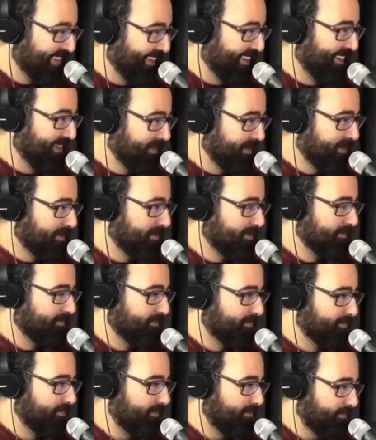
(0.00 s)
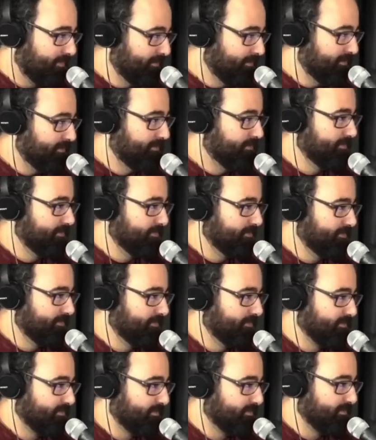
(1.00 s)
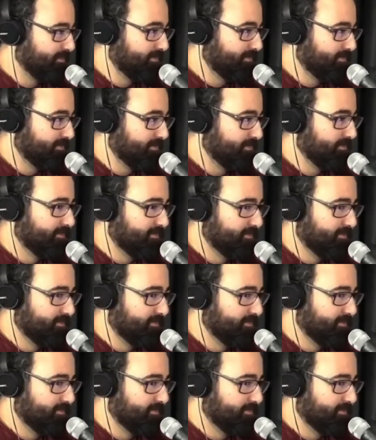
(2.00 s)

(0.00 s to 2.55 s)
mean, Up really found a way to kick you in the nuts early on.